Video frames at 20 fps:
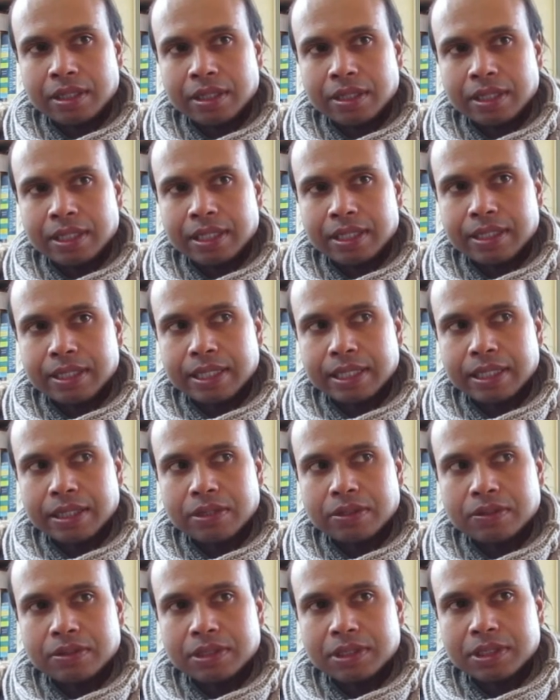I had
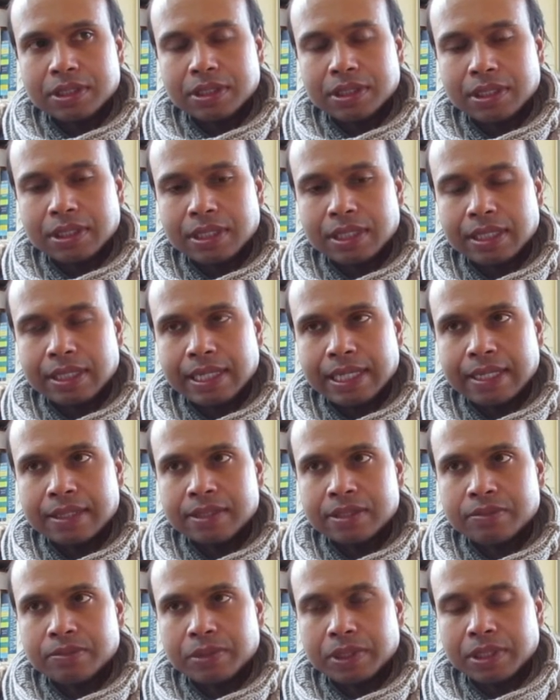gout and
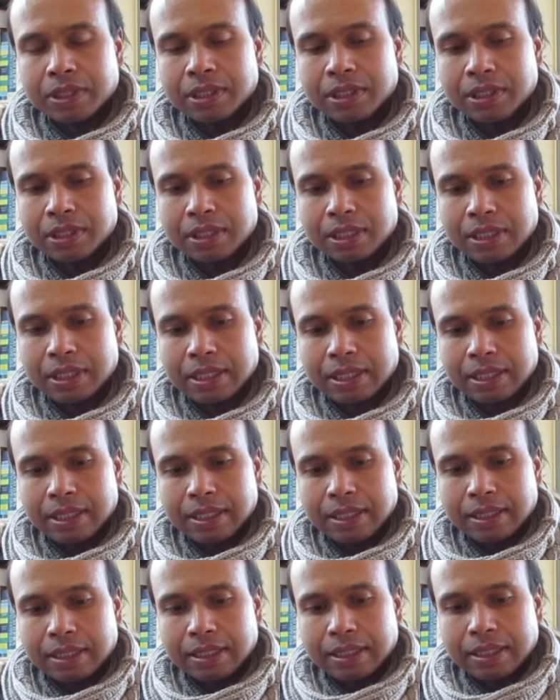asthma,
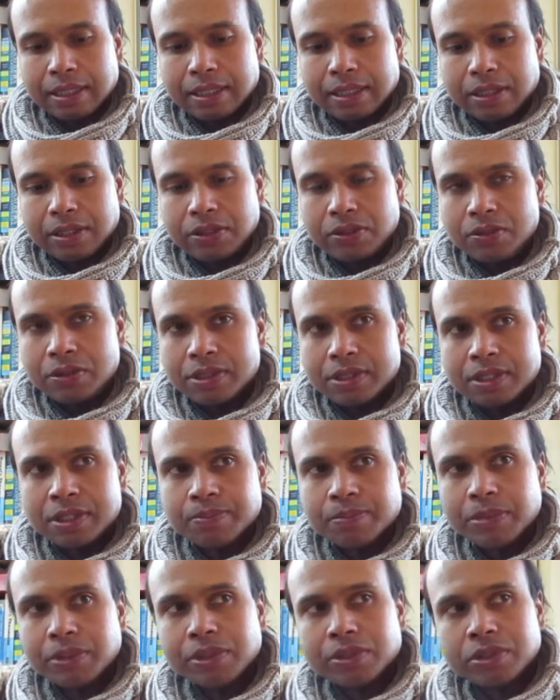and I used the
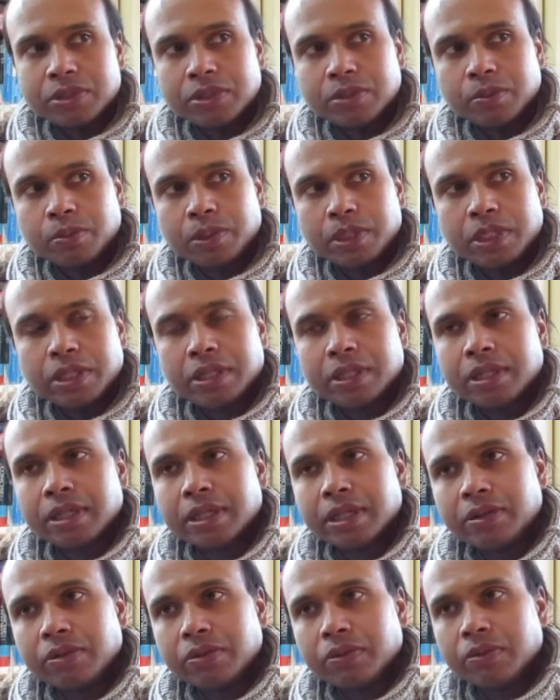spiritual work,
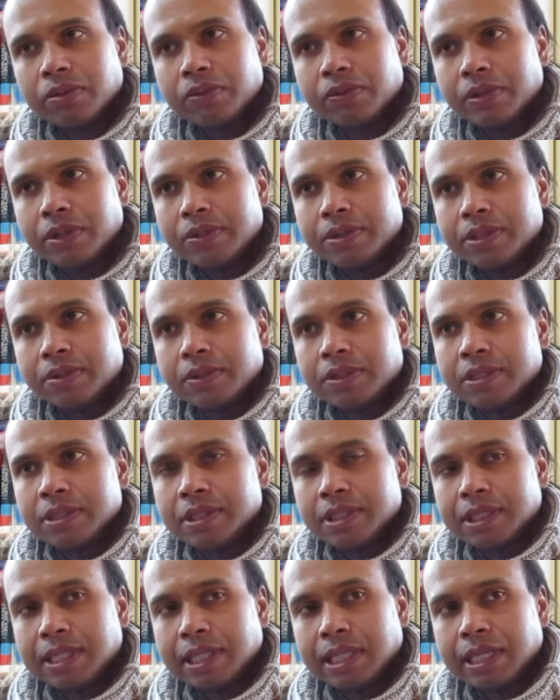and all of those
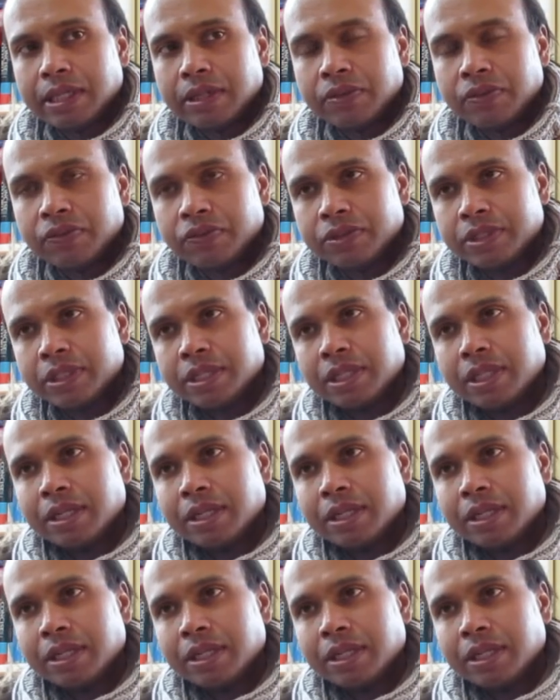illnesses left.